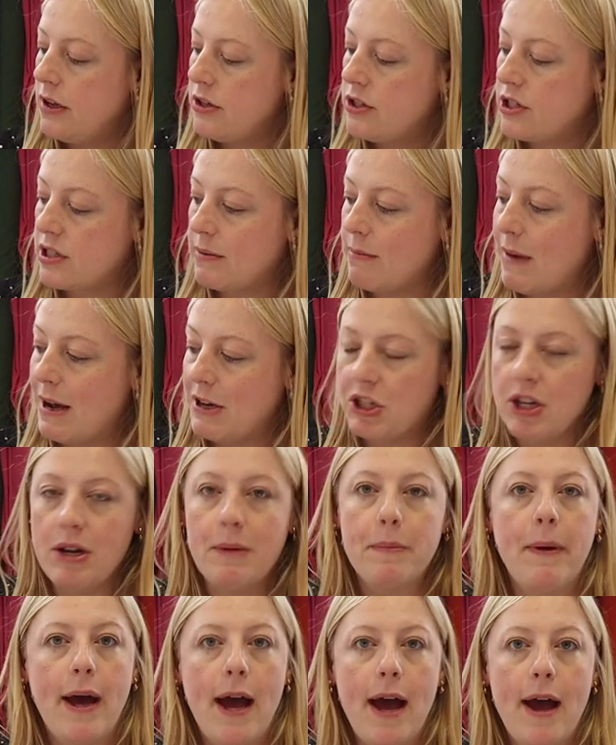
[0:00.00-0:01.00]
Just imagine
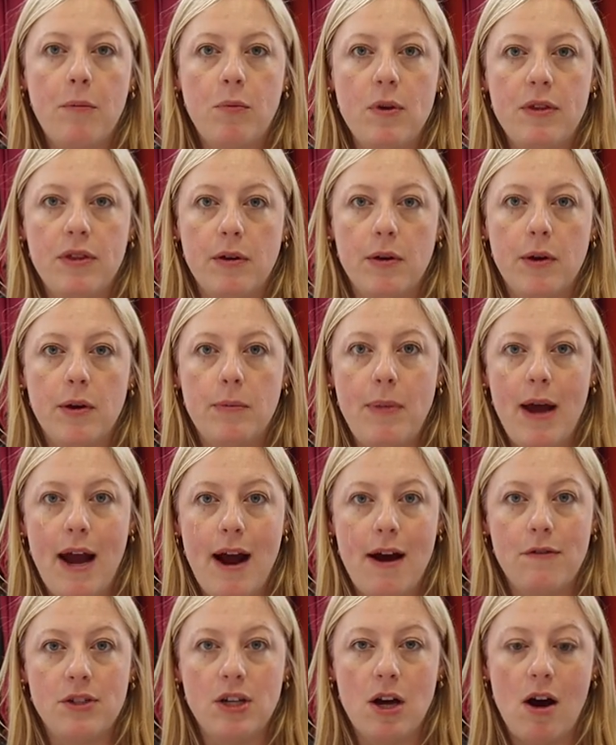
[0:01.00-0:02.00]
it paired with a
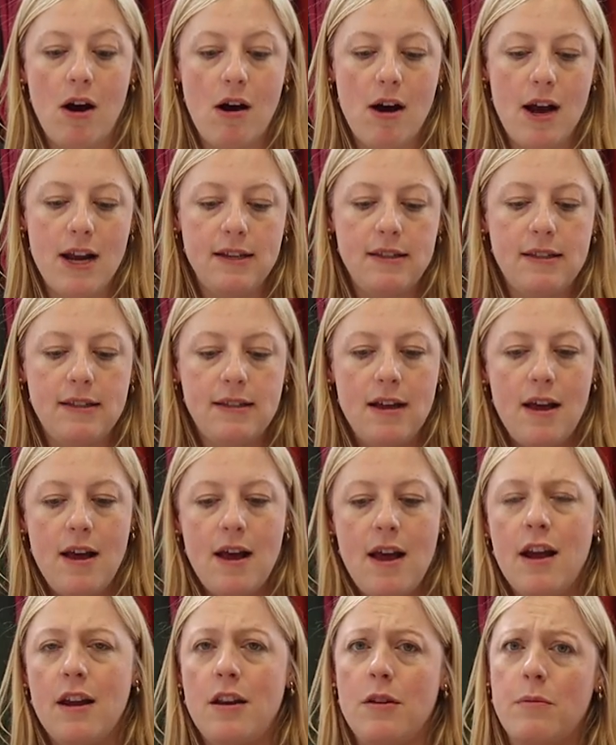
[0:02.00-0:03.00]
pair of tights,
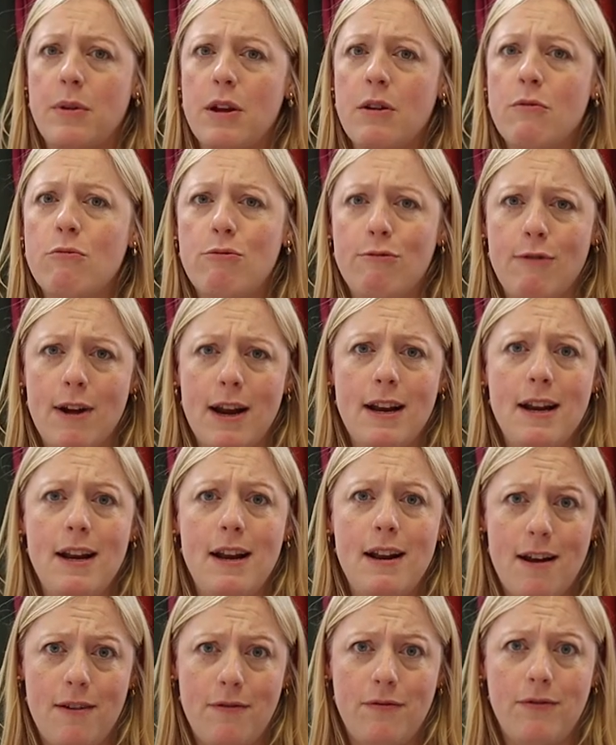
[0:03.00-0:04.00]
and it'd be a really
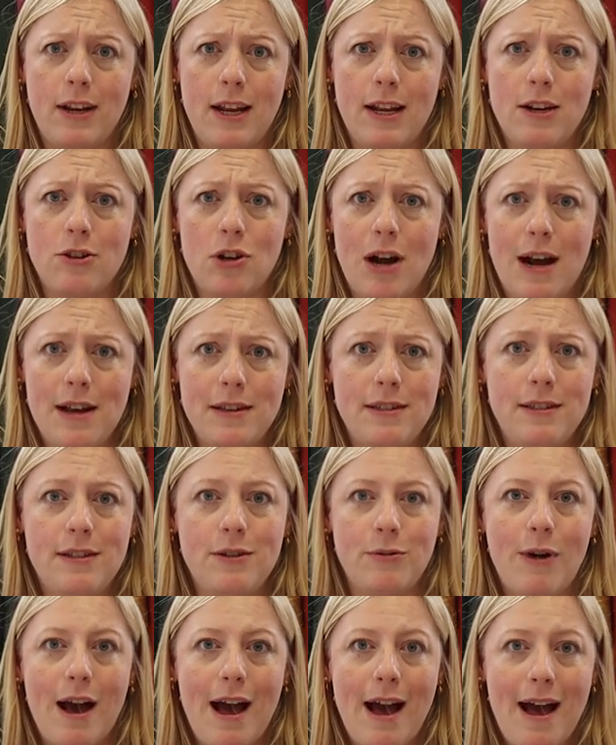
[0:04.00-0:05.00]
lovely dress
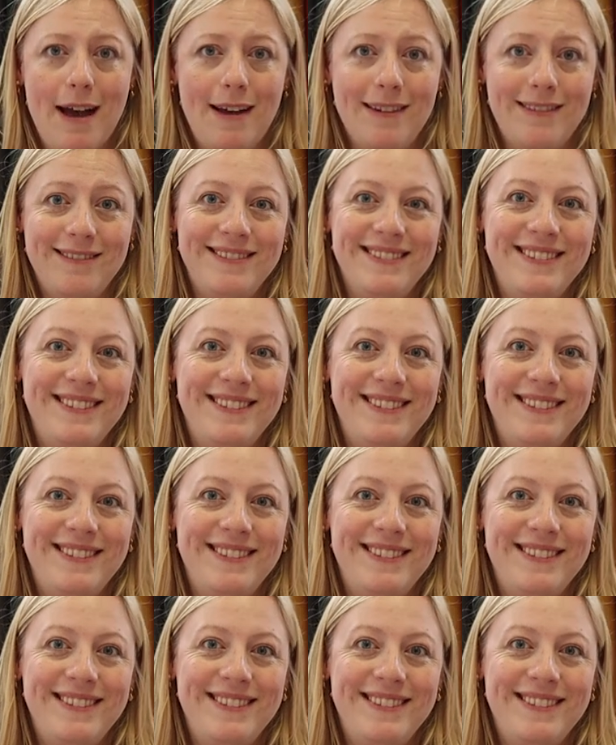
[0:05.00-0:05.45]
to wear.